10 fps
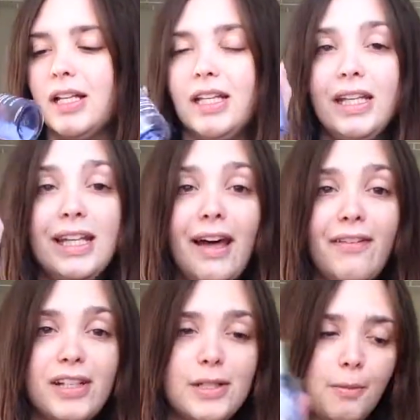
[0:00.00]
love
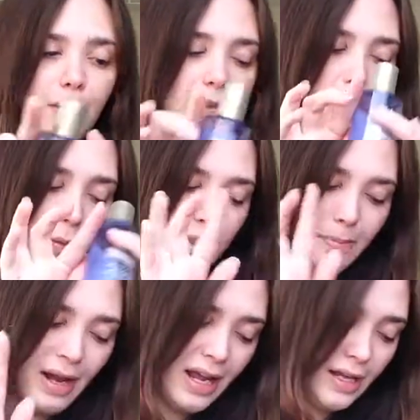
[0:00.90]
it, will always
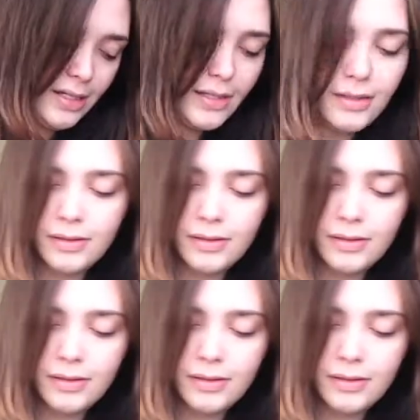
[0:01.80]
buy it.